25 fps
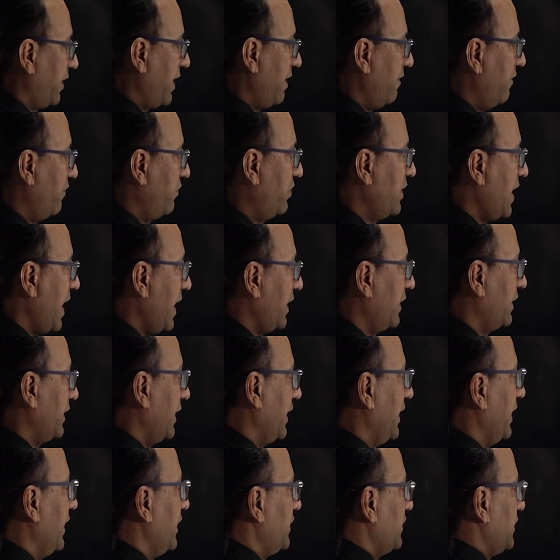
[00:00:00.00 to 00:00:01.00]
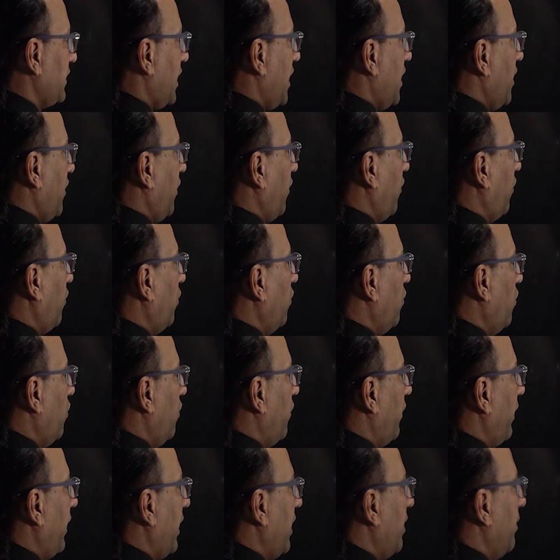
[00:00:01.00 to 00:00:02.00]
rib. That is a
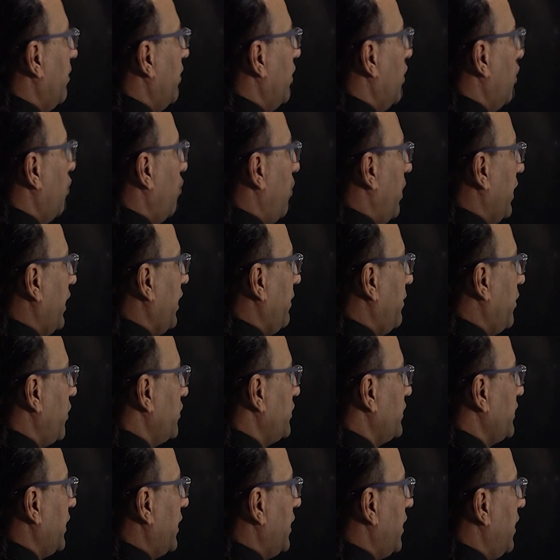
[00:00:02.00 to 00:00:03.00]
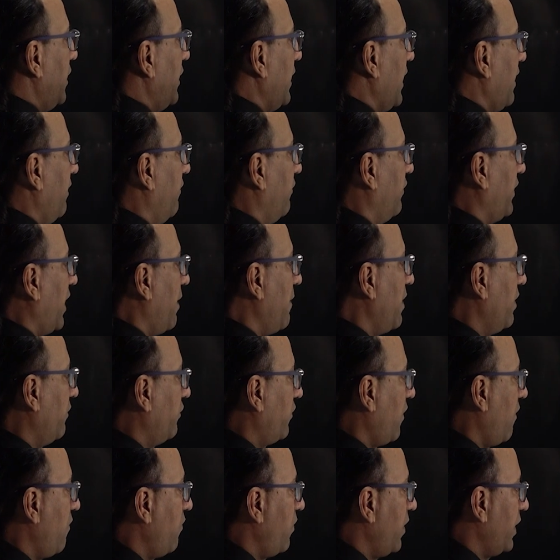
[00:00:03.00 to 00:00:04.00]
true rib, vertebrosternal rib, coming
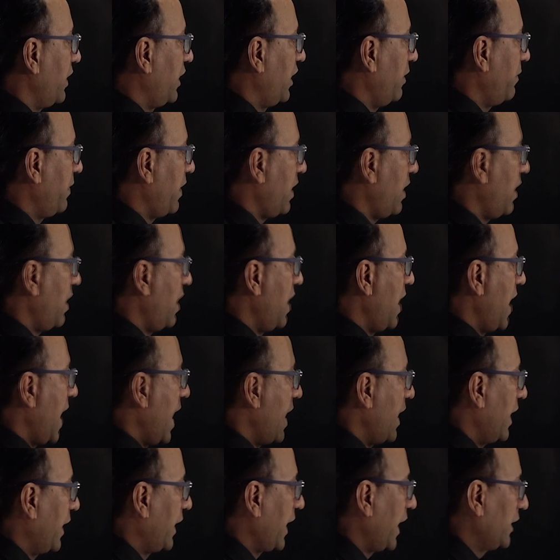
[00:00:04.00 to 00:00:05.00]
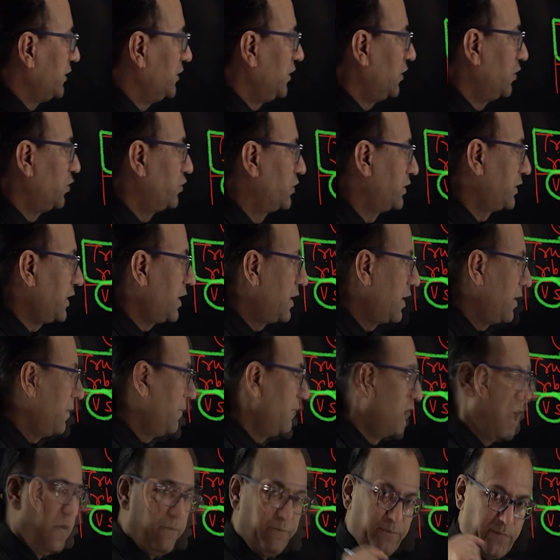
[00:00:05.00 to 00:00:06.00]
from vertebra and attaching to
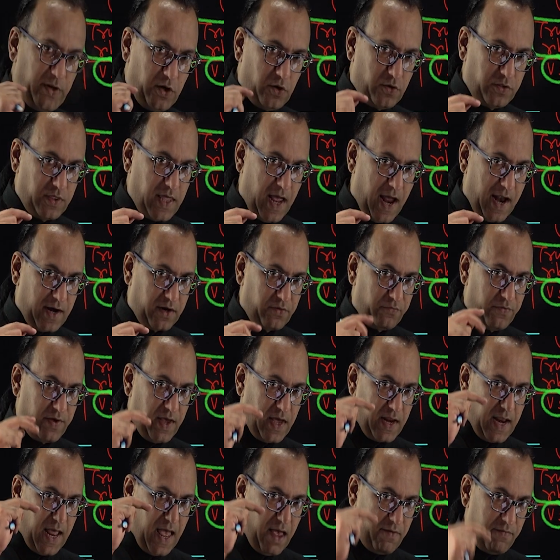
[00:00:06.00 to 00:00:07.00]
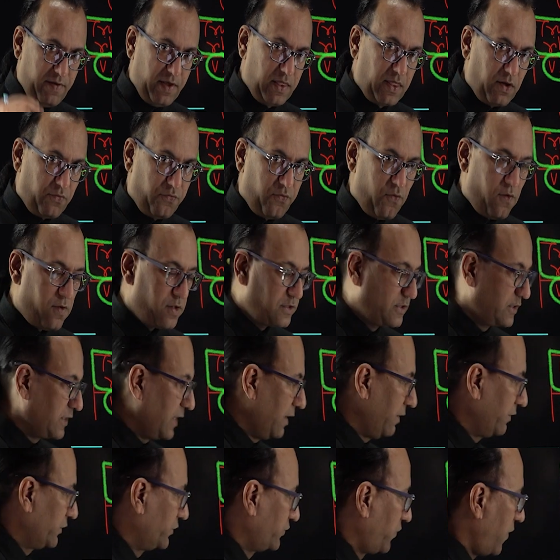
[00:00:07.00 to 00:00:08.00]
sternum. Below that, we are having the false
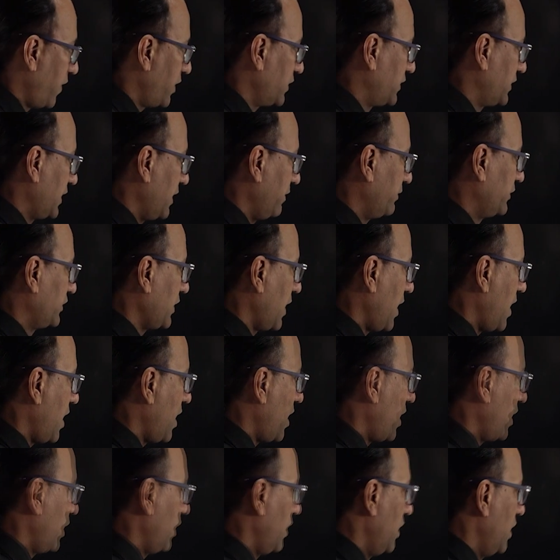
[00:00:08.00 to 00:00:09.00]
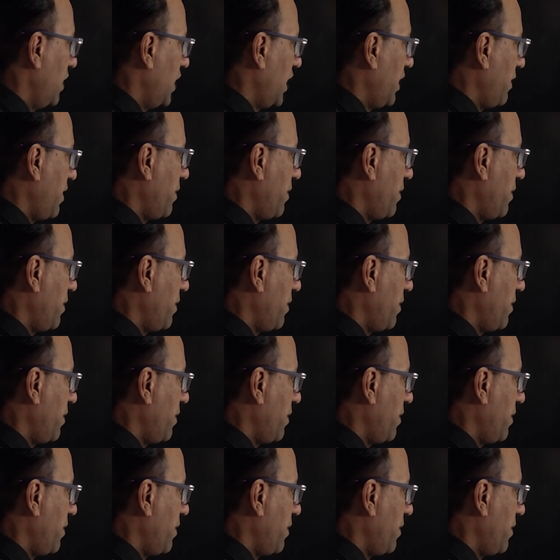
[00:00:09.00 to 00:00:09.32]
ribs. False ribs are rib